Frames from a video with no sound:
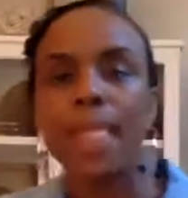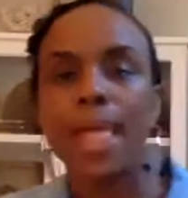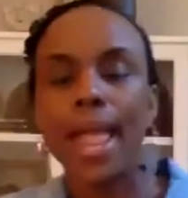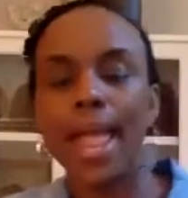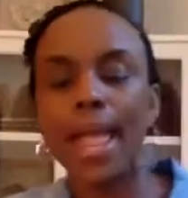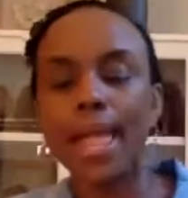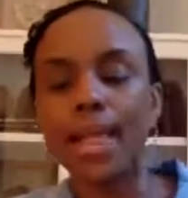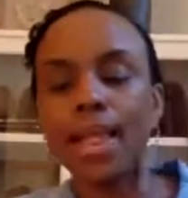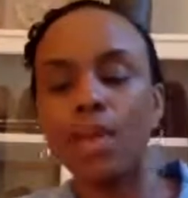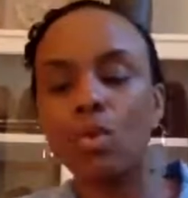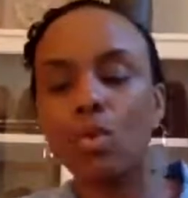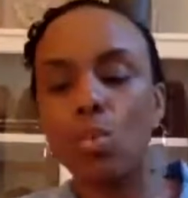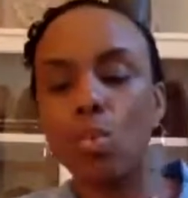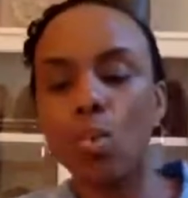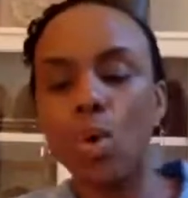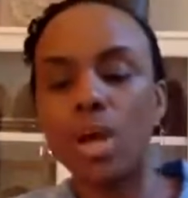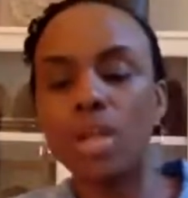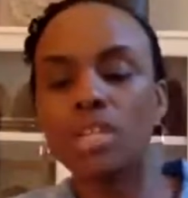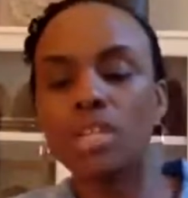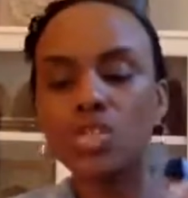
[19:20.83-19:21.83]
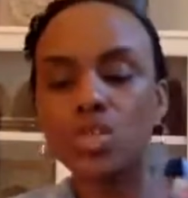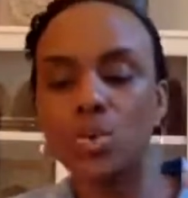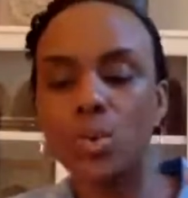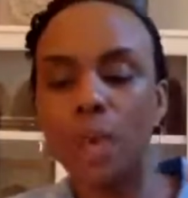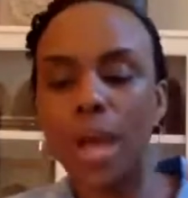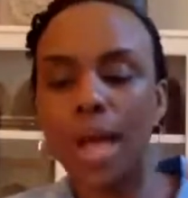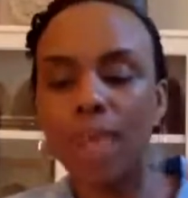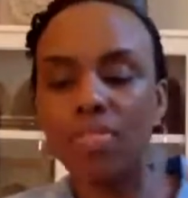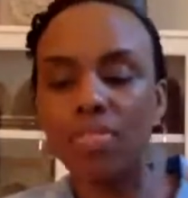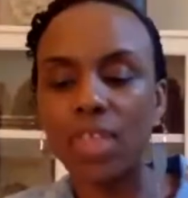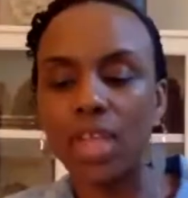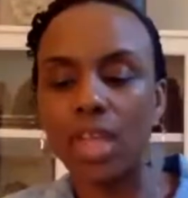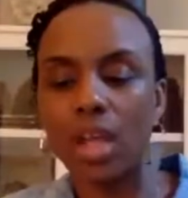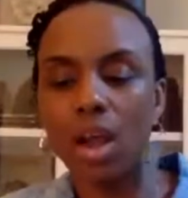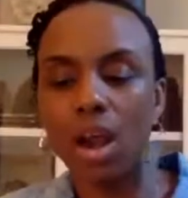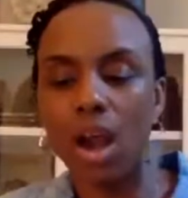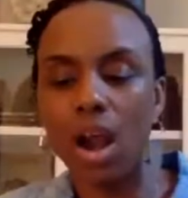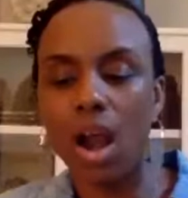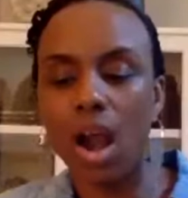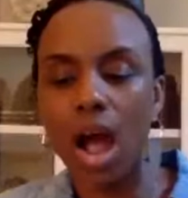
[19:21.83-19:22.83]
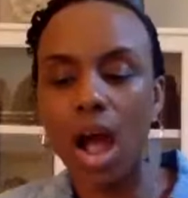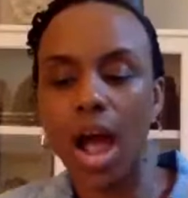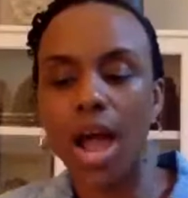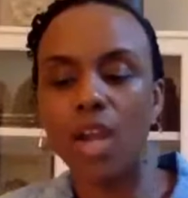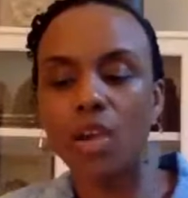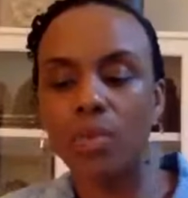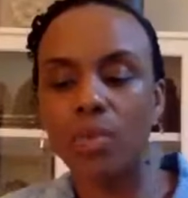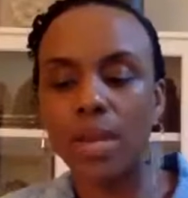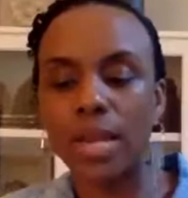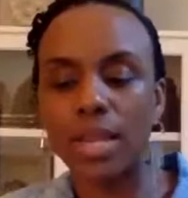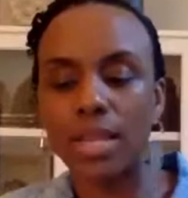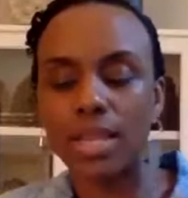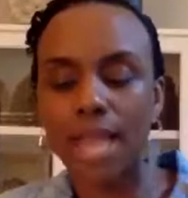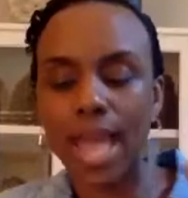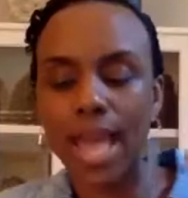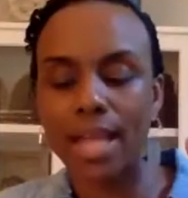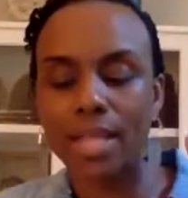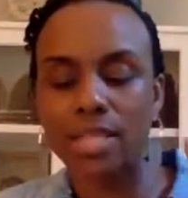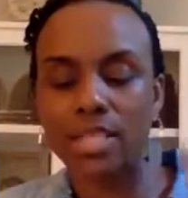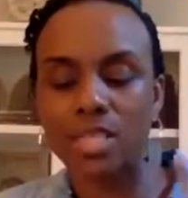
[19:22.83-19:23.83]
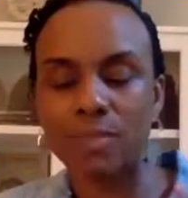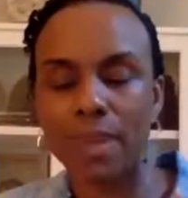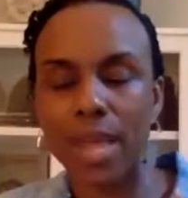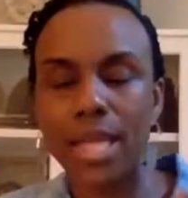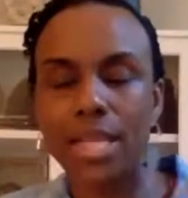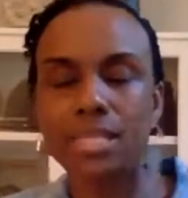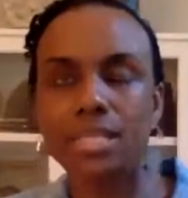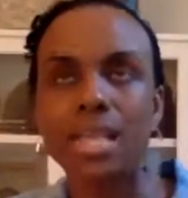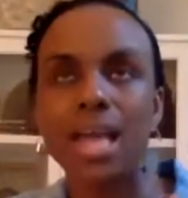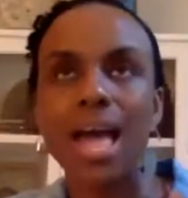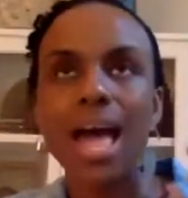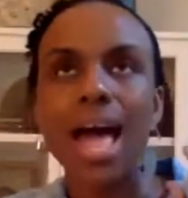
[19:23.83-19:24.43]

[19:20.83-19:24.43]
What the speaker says: And once you, I think, are honoring that space,